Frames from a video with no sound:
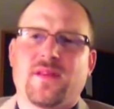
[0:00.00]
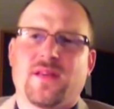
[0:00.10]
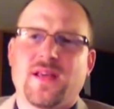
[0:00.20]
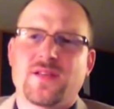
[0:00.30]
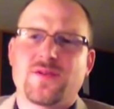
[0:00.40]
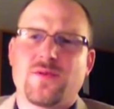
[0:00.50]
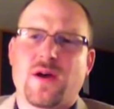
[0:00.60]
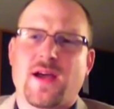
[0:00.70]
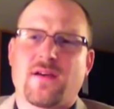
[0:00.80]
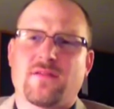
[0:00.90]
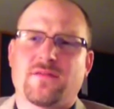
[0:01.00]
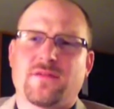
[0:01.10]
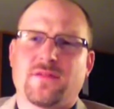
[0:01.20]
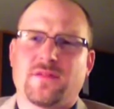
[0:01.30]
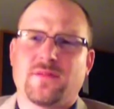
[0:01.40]
Kids who have
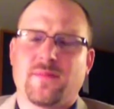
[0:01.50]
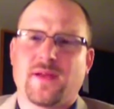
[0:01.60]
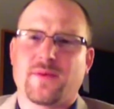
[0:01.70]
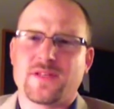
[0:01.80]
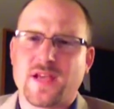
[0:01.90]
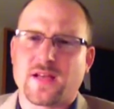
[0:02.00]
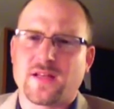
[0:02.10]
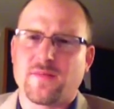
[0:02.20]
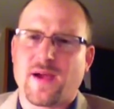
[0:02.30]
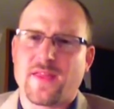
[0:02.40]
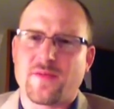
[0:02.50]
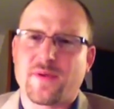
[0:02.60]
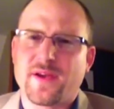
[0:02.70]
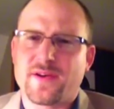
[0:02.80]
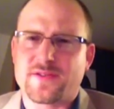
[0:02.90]
been rejected by their
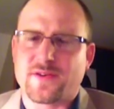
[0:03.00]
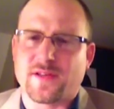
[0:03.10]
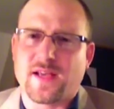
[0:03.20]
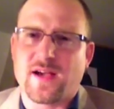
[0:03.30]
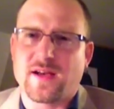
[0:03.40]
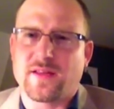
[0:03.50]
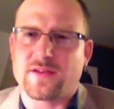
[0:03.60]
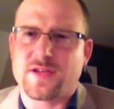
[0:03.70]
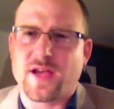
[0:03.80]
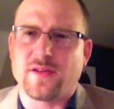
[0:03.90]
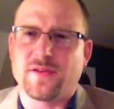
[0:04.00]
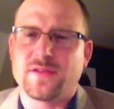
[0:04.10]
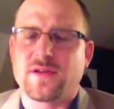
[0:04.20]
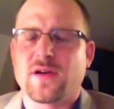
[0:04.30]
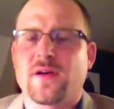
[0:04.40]
peers early on in their
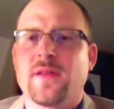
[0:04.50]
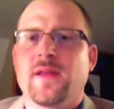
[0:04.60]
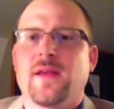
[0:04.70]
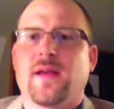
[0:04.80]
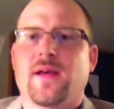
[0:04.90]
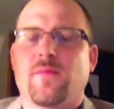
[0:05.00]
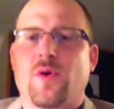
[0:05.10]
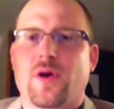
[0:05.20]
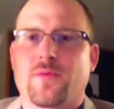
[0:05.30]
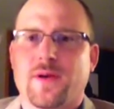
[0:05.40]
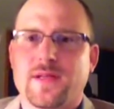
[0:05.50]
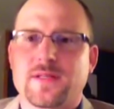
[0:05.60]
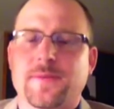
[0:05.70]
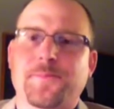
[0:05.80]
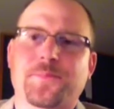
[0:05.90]
childhoods are more at
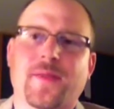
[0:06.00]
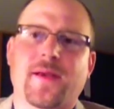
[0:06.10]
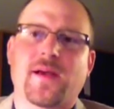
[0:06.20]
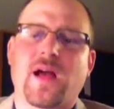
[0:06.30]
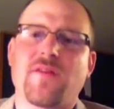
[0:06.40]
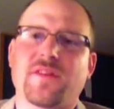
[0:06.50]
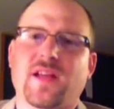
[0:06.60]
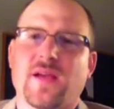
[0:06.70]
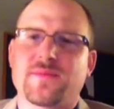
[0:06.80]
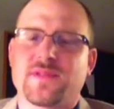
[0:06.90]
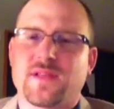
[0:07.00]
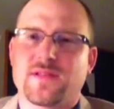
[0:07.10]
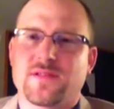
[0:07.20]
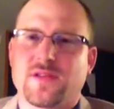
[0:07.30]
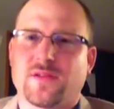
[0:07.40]
risk. Oftentimes
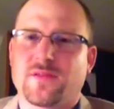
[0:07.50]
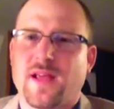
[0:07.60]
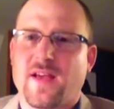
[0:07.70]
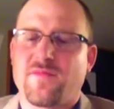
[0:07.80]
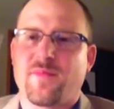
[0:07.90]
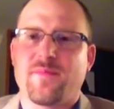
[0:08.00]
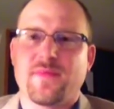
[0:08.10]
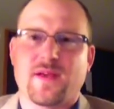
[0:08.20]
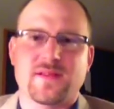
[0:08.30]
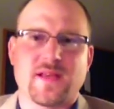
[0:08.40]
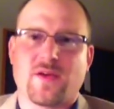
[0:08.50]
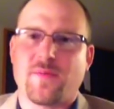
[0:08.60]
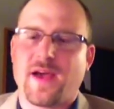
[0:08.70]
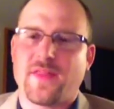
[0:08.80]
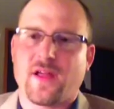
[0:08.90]
these children have
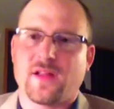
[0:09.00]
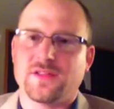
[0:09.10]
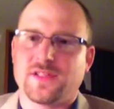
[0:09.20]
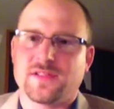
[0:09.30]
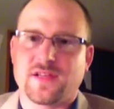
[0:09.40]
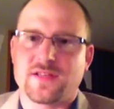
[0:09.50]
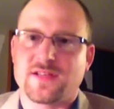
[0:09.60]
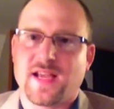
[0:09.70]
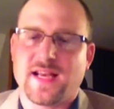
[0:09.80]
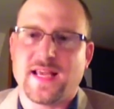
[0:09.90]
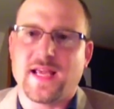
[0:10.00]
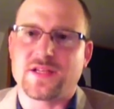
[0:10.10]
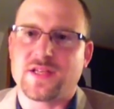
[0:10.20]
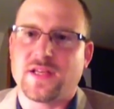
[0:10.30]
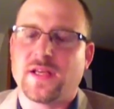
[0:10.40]
psychopathology such as
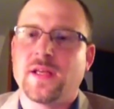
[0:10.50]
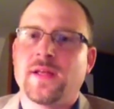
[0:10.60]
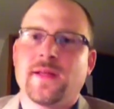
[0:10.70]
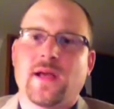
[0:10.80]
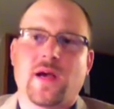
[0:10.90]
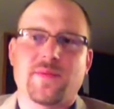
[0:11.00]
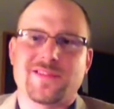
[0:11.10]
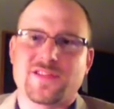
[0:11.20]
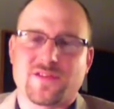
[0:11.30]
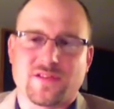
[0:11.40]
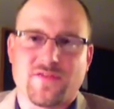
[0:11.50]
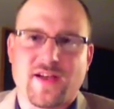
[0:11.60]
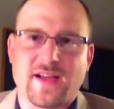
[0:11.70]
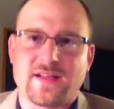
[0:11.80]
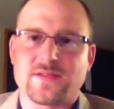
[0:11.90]
ADHD, oppositional
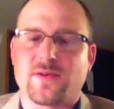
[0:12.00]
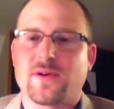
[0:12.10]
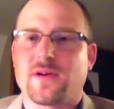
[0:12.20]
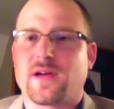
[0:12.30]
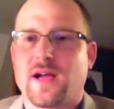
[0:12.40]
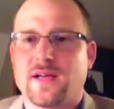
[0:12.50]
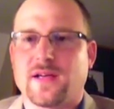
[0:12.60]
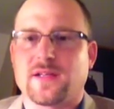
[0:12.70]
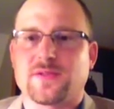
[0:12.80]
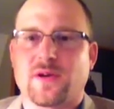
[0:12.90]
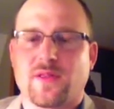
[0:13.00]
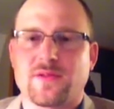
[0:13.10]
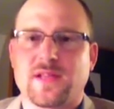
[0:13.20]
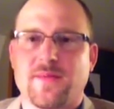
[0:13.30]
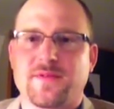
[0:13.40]
defiant disorder, conduct disorder,
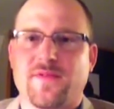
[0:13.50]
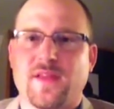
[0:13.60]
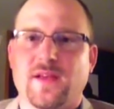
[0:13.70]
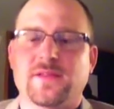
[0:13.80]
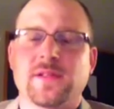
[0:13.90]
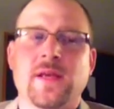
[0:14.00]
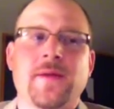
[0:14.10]
those types of things.